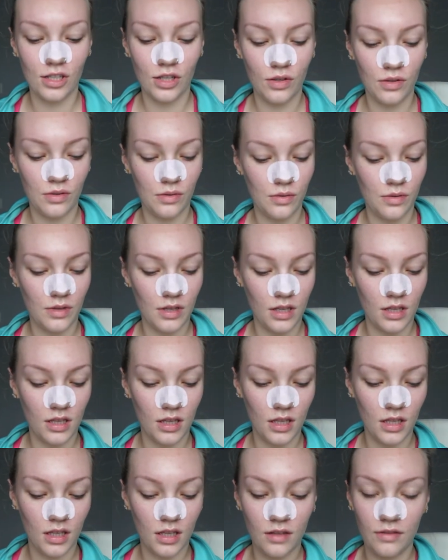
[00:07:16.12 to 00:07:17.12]
so
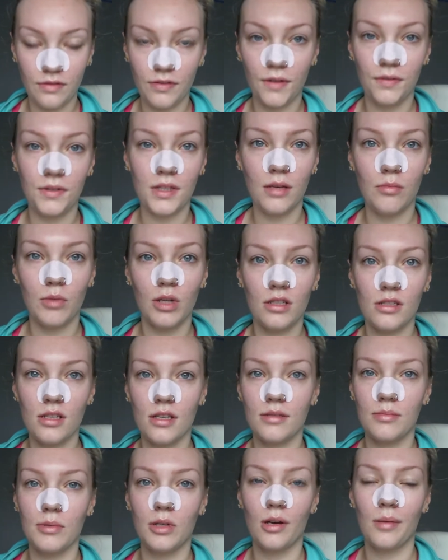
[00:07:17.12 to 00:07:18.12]
the 15 minutes
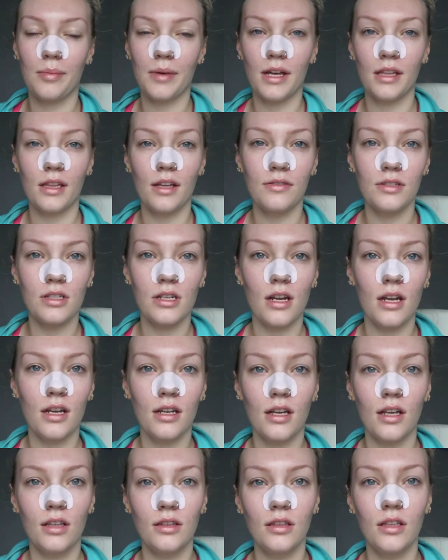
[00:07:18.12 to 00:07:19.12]
has been up. I left it
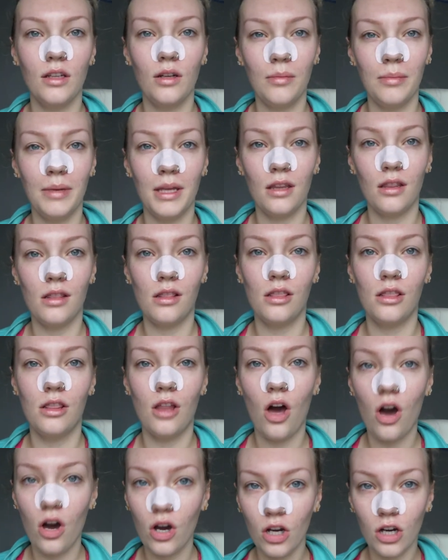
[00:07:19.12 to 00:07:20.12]
on a little bit
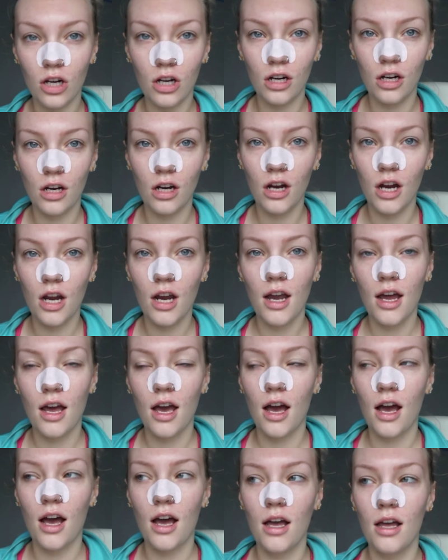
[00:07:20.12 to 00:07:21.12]
longer,
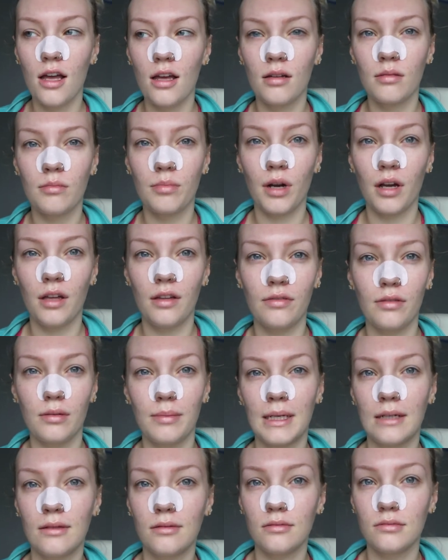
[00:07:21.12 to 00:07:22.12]
um, probably for
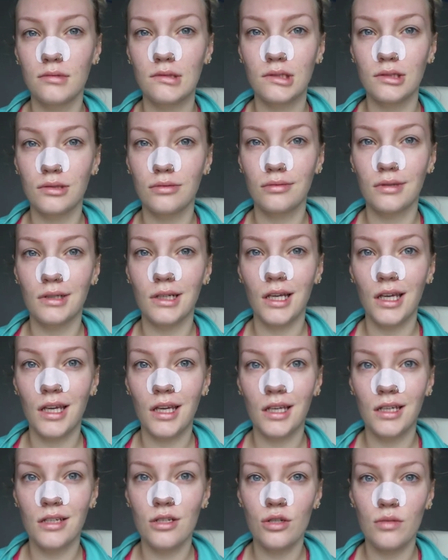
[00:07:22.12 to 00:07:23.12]
about
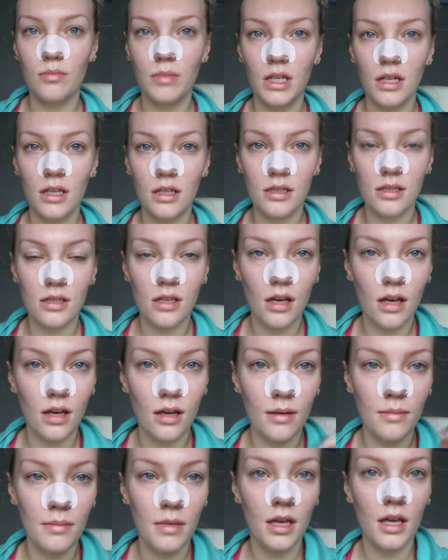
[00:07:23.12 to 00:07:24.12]
20-ish minutes.
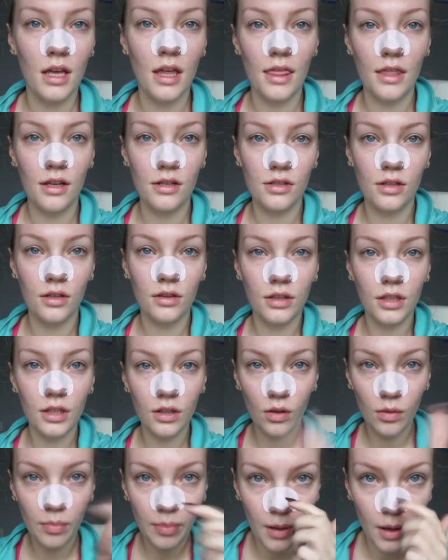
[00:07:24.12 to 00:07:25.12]
Um, there's a
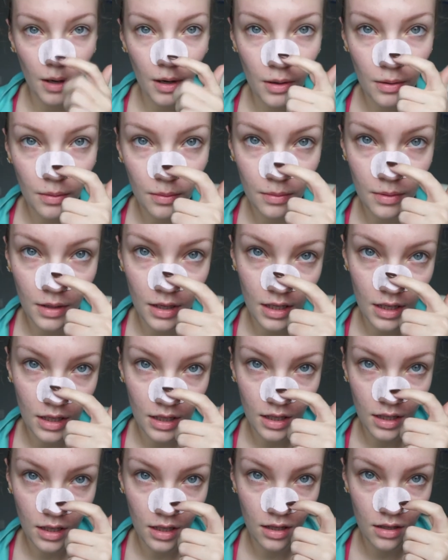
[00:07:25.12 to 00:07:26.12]
little part right
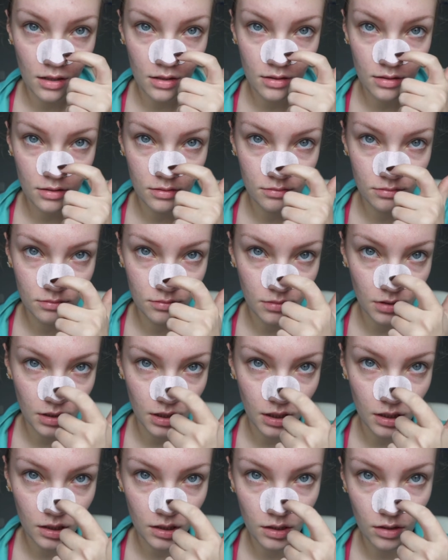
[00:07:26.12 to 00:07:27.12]
here,
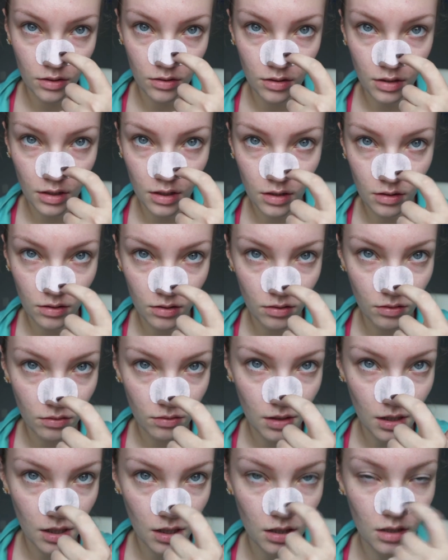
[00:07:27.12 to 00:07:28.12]
like literally all
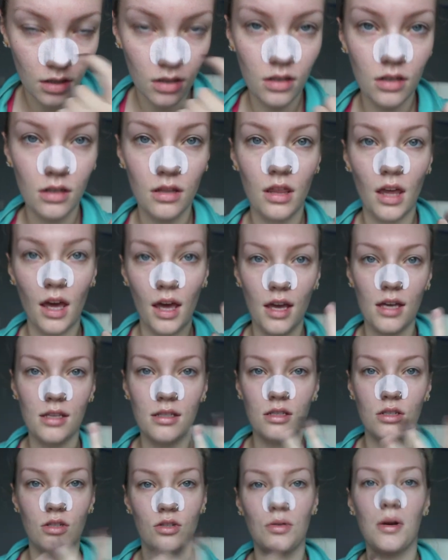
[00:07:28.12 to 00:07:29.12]
right here, that
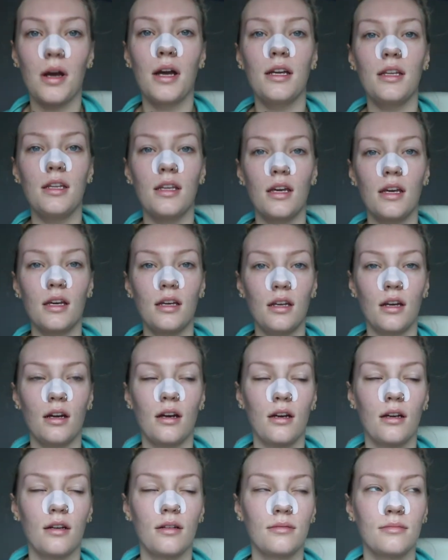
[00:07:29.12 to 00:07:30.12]
hasn't dried yet.
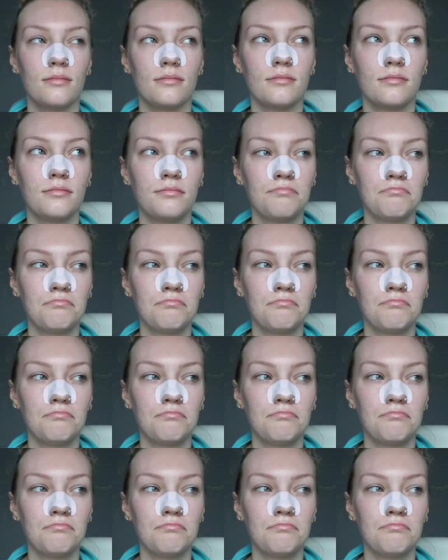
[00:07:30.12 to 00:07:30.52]
Um,